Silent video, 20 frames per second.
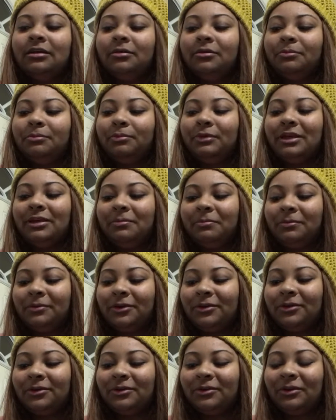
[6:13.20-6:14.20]

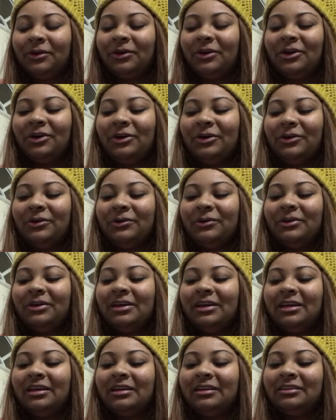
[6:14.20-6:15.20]
people who
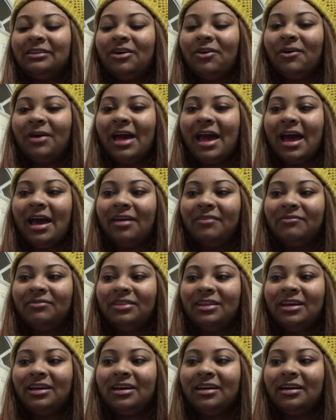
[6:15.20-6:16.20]
don't have
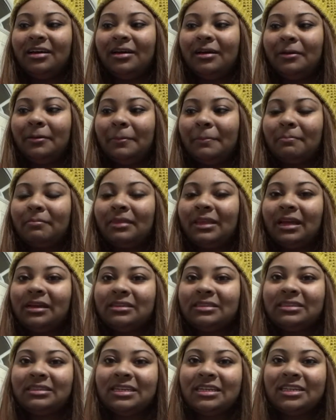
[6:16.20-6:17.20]
the
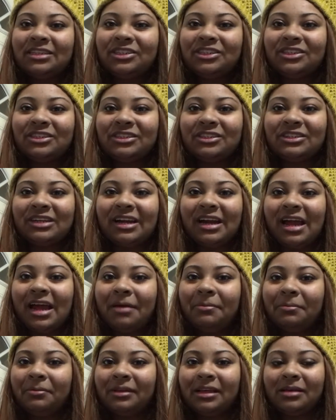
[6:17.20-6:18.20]
seizures or
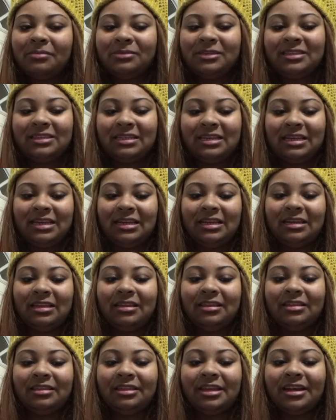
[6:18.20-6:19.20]
epilepsy.
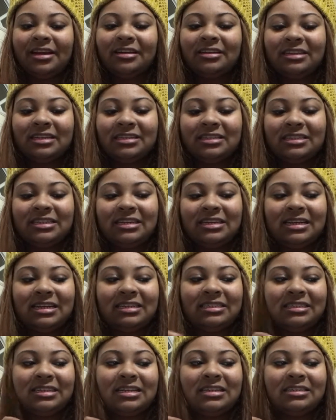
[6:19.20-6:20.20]
Their
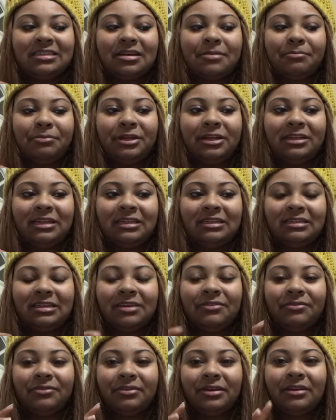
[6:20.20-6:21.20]
dizziness is completely
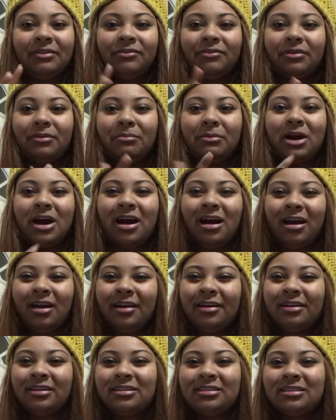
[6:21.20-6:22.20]
different from
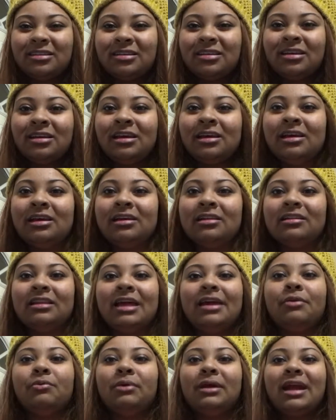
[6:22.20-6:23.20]
ours.
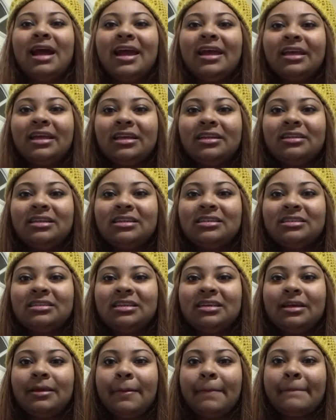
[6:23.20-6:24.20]
Like when I get
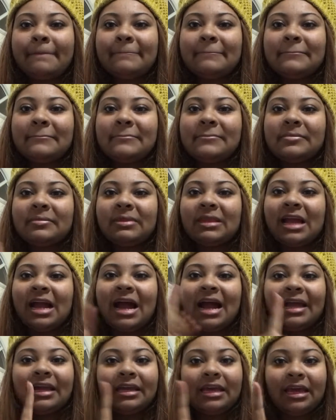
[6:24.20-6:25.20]
dizzy,
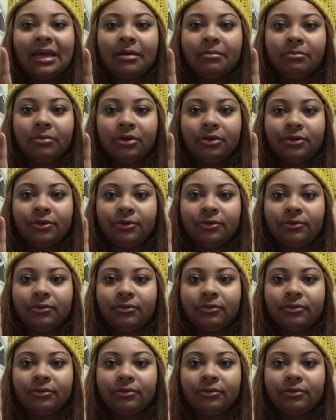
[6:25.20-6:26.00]
I can't move.